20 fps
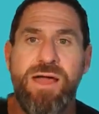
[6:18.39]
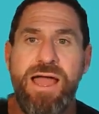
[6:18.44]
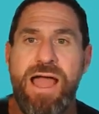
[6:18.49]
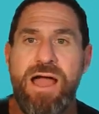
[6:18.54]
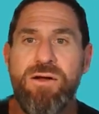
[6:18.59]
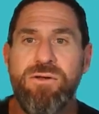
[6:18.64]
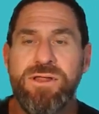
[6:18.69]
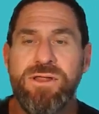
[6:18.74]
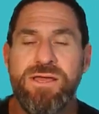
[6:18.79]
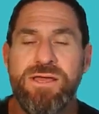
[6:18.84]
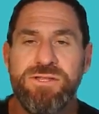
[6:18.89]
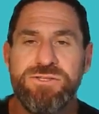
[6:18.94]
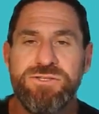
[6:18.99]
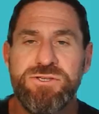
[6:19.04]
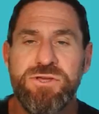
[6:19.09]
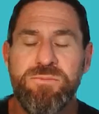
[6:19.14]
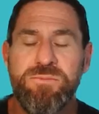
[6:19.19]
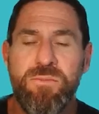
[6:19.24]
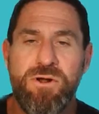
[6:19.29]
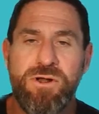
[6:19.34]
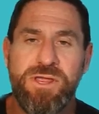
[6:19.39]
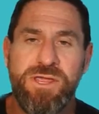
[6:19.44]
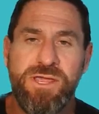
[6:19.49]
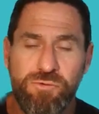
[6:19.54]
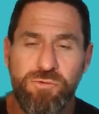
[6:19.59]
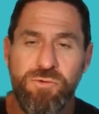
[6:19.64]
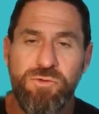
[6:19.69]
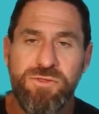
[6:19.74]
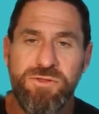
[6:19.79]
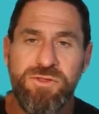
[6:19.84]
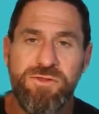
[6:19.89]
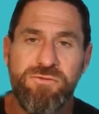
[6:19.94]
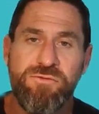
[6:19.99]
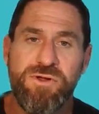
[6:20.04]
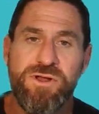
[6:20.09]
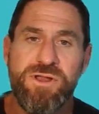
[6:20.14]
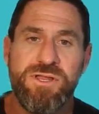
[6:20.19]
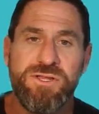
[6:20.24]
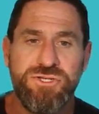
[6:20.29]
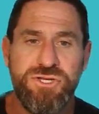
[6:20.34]
out to market through the
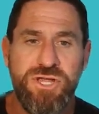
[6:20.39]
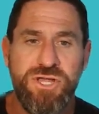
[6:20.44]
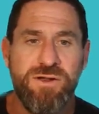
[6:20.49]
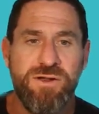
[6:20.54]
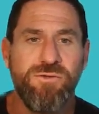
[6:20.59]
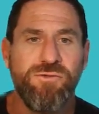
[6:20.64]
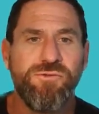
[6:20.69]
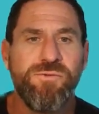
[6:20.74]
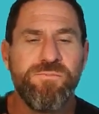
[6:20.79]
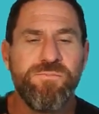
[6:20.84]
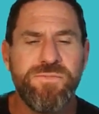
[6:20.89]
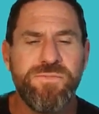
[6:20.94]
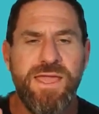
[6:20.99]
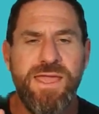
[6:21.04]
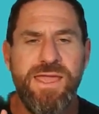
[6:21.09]
different channels.